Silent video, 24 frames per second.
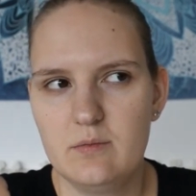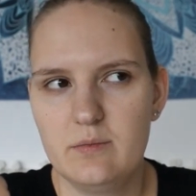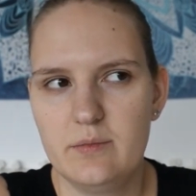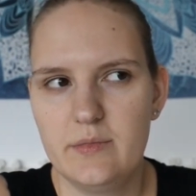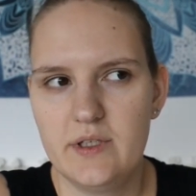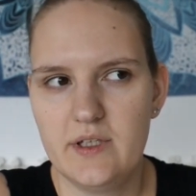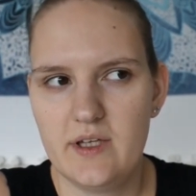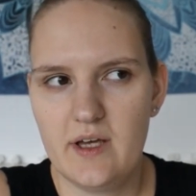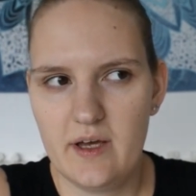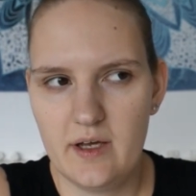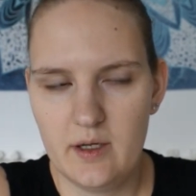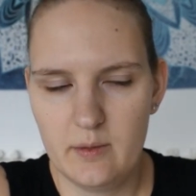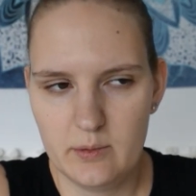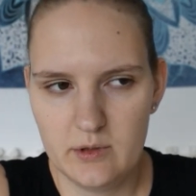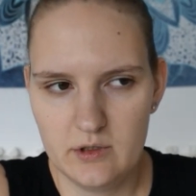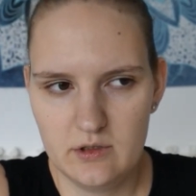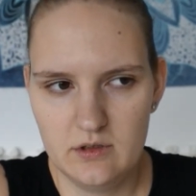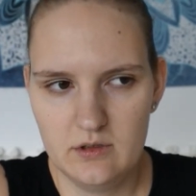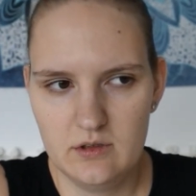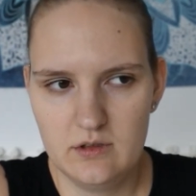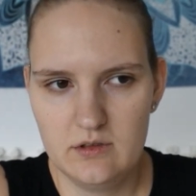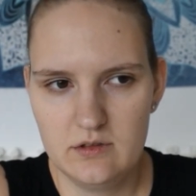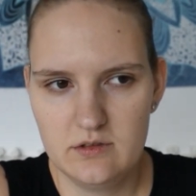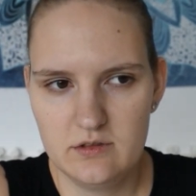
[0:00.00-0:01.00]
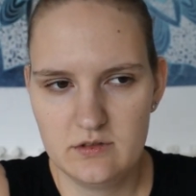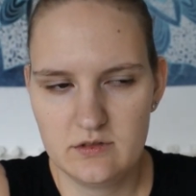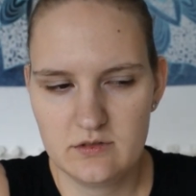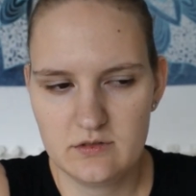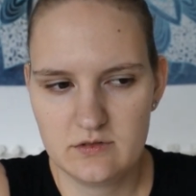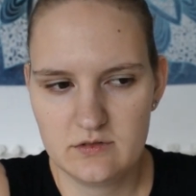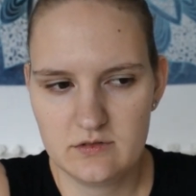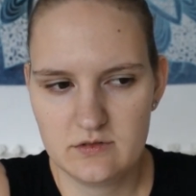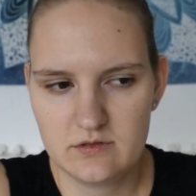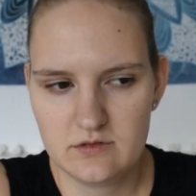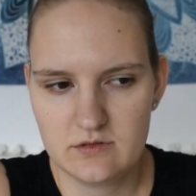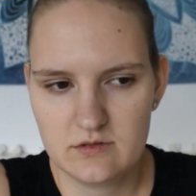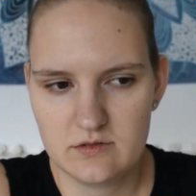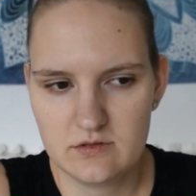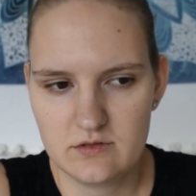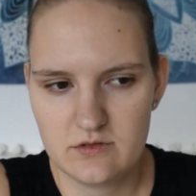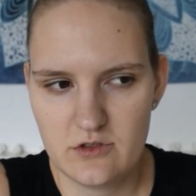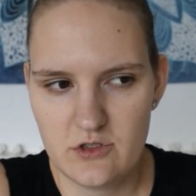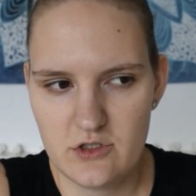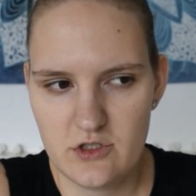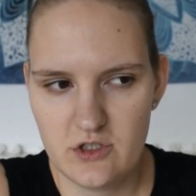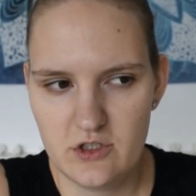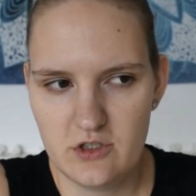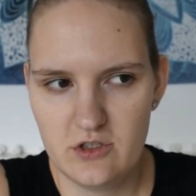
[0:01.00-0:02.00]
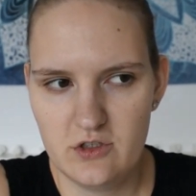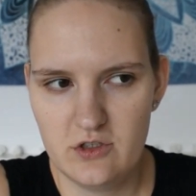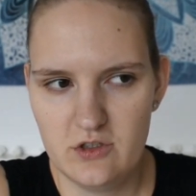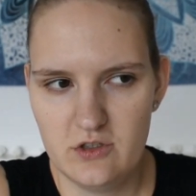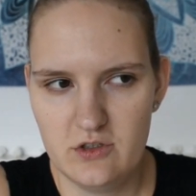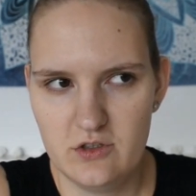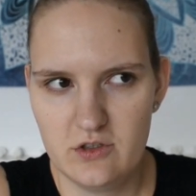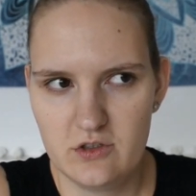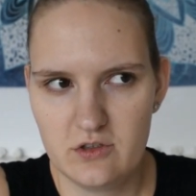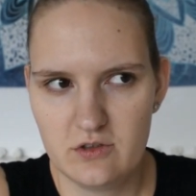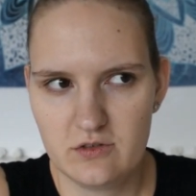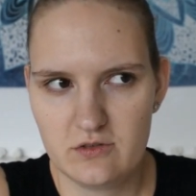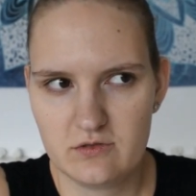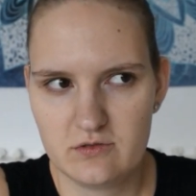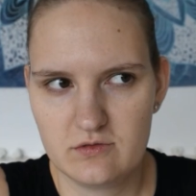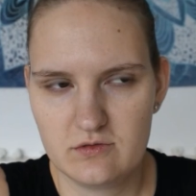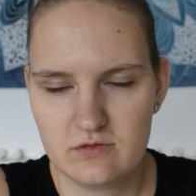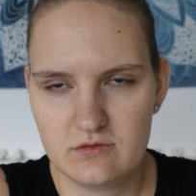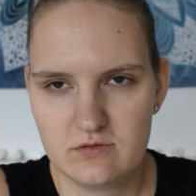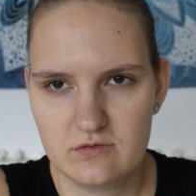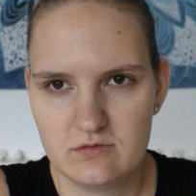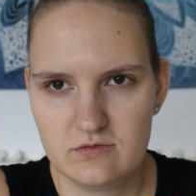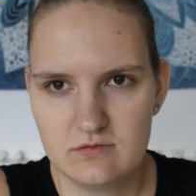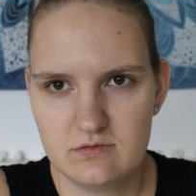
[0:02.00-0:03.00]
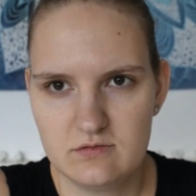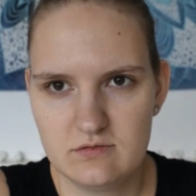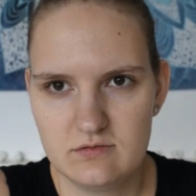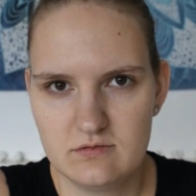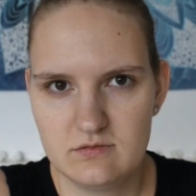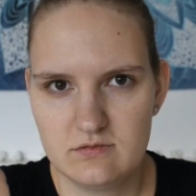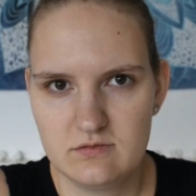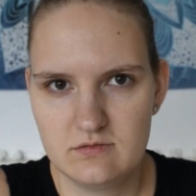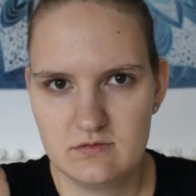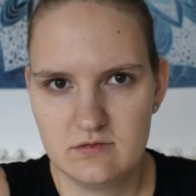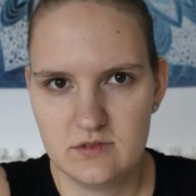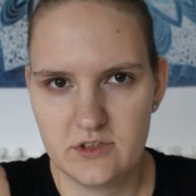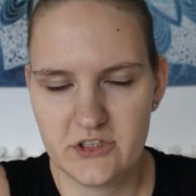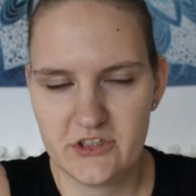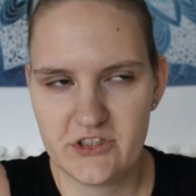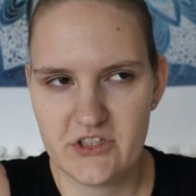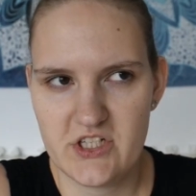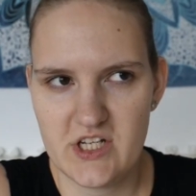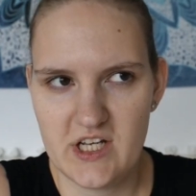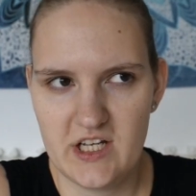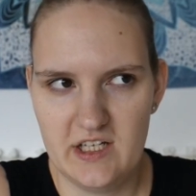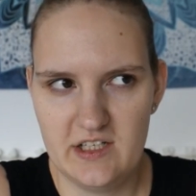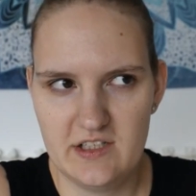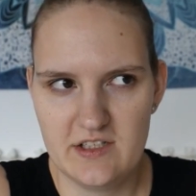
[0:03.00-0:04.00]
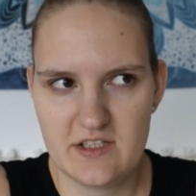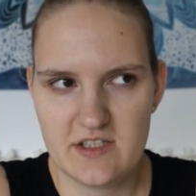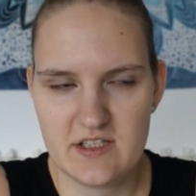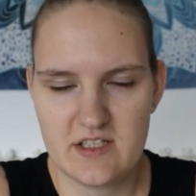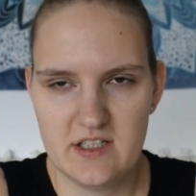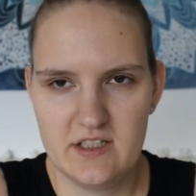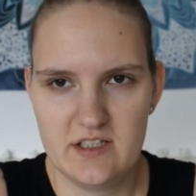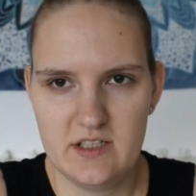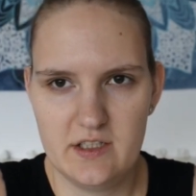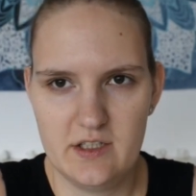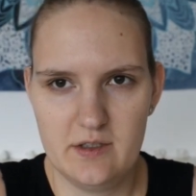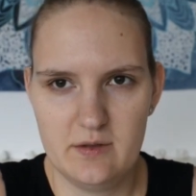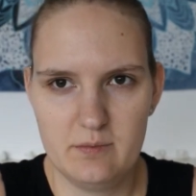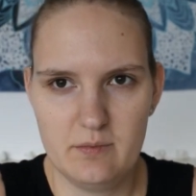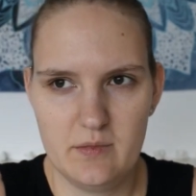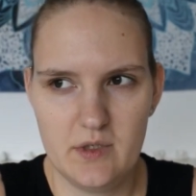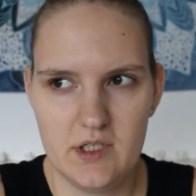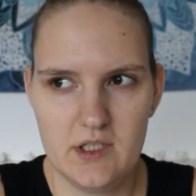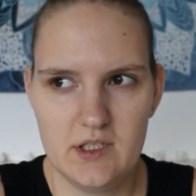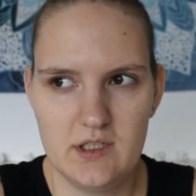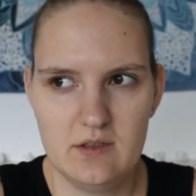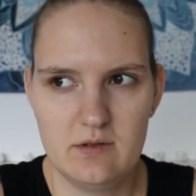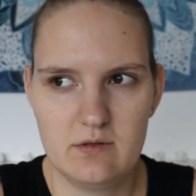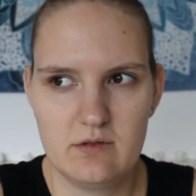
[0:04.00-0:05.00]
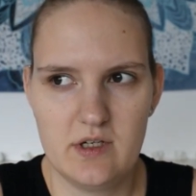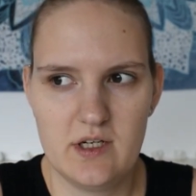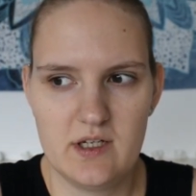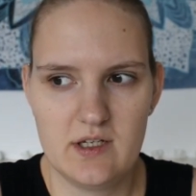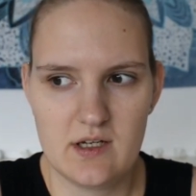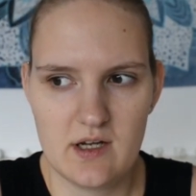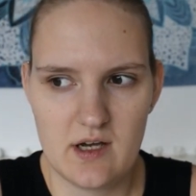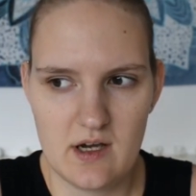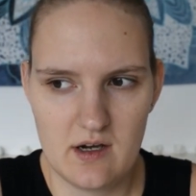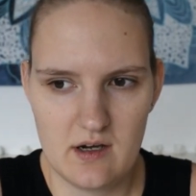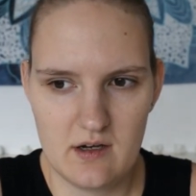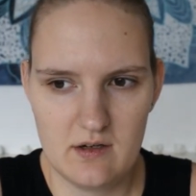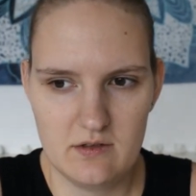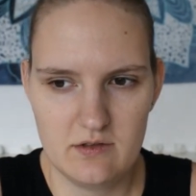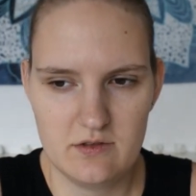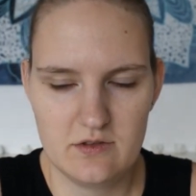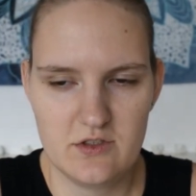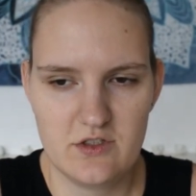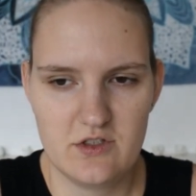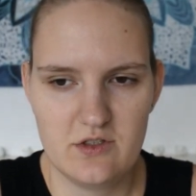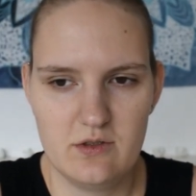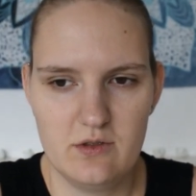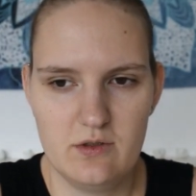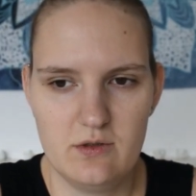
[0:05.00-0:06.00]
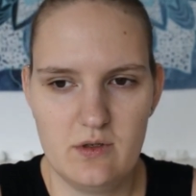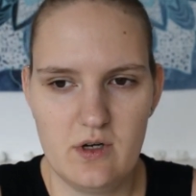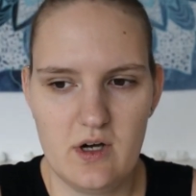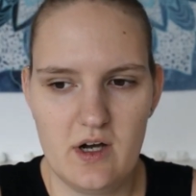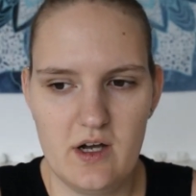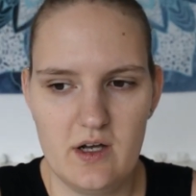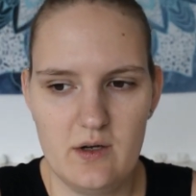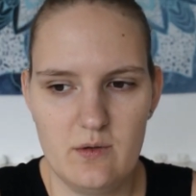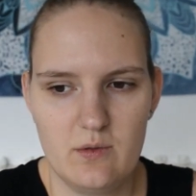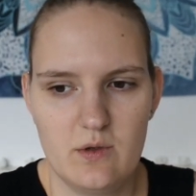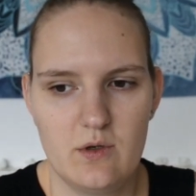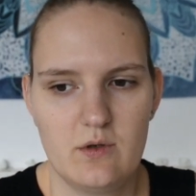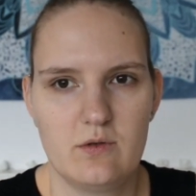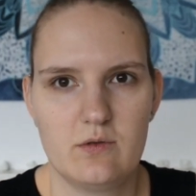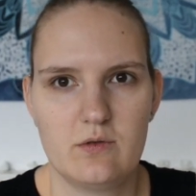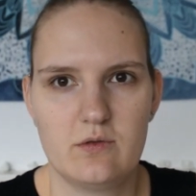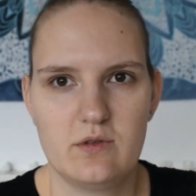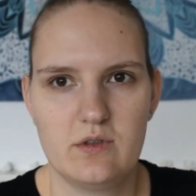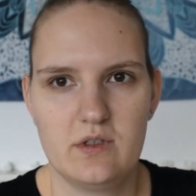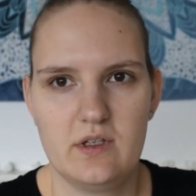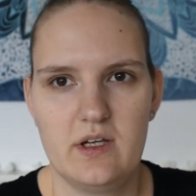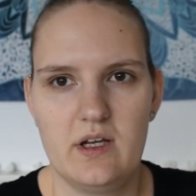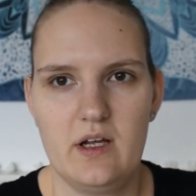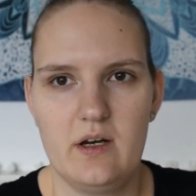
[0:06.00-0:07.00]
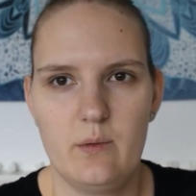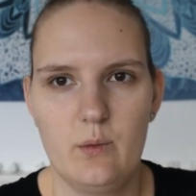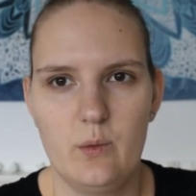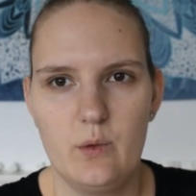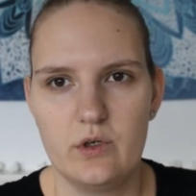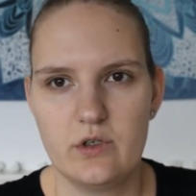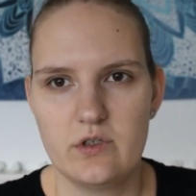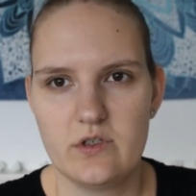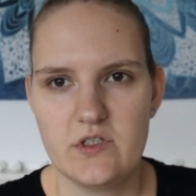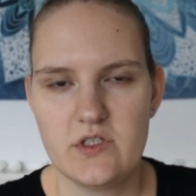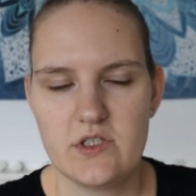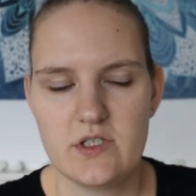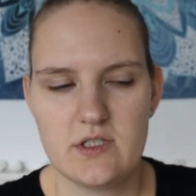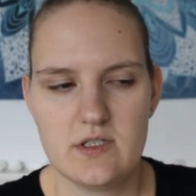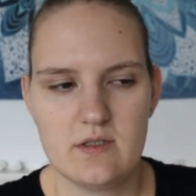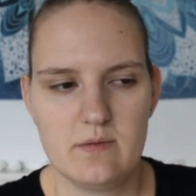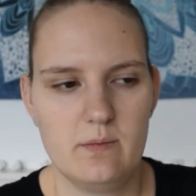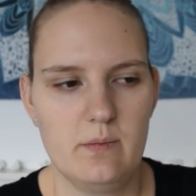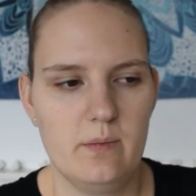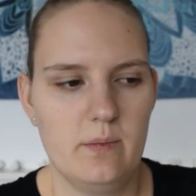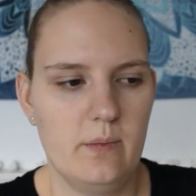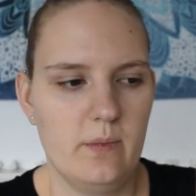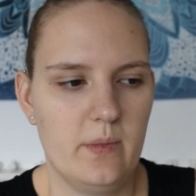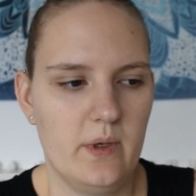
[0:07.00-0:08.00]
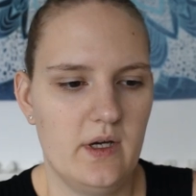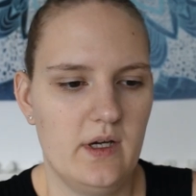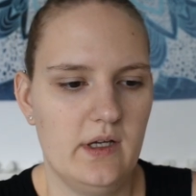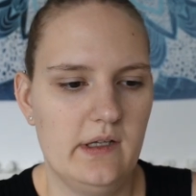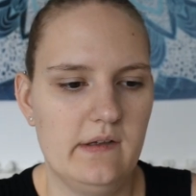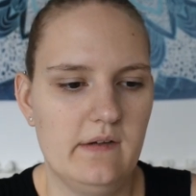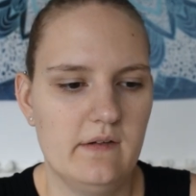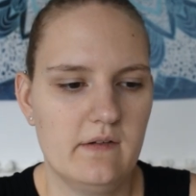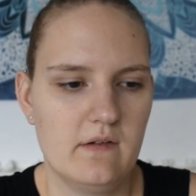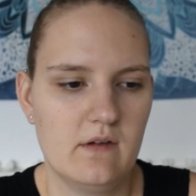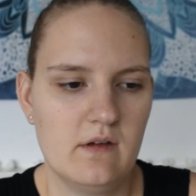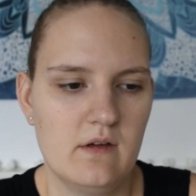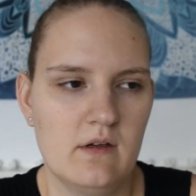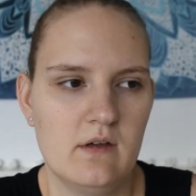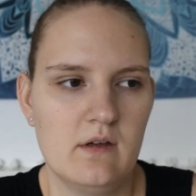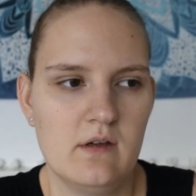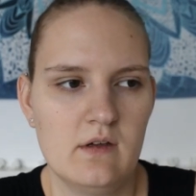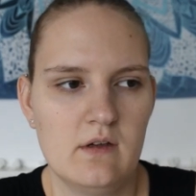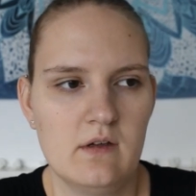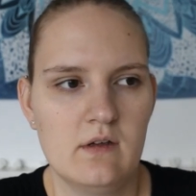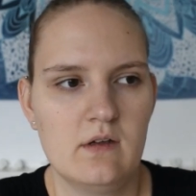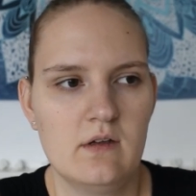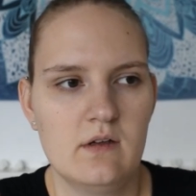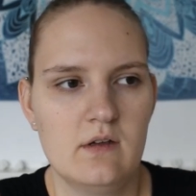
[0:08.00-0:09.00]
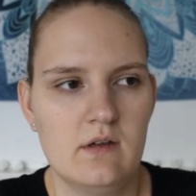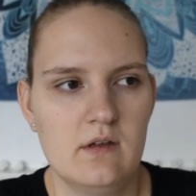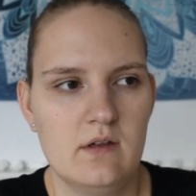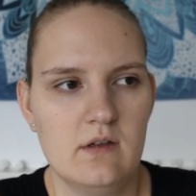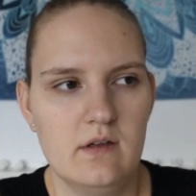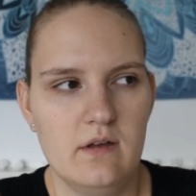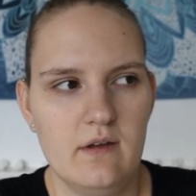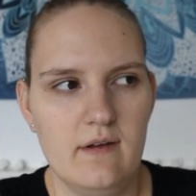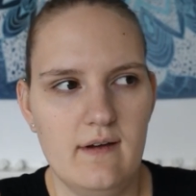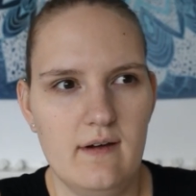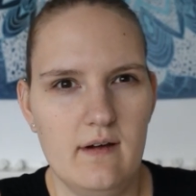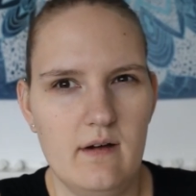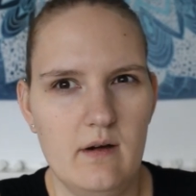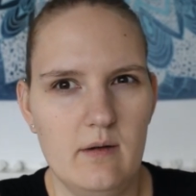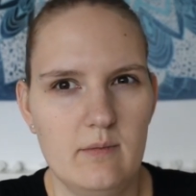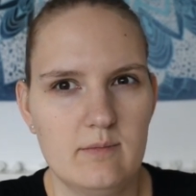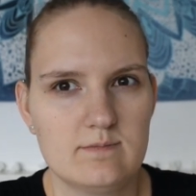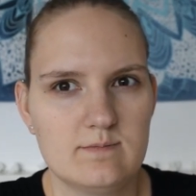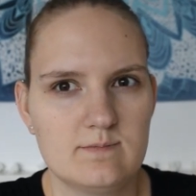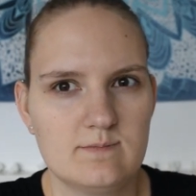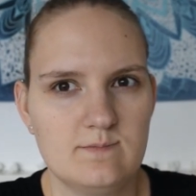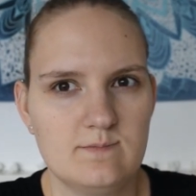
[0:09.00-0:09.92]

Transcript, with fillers: be able to contain the state I'm in right now so I won't get worse. But yeah,